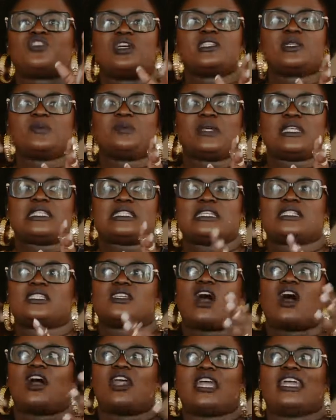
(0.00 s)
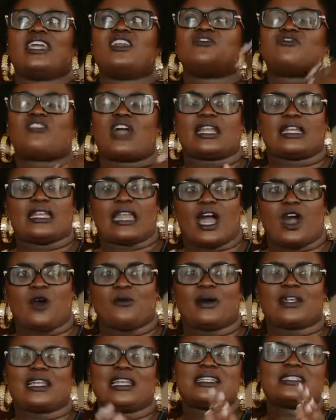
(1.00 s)
trendy pieces are in right now,
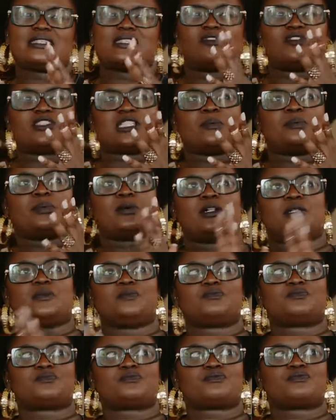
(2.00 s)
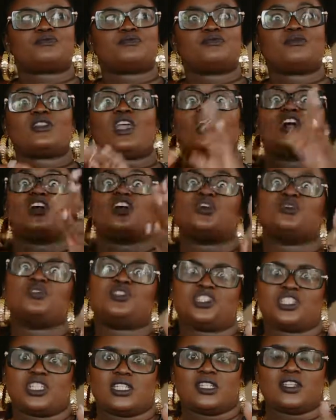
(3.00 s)
but let's say, for example,
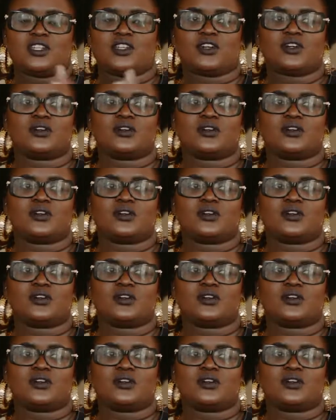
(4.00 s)
Gucci,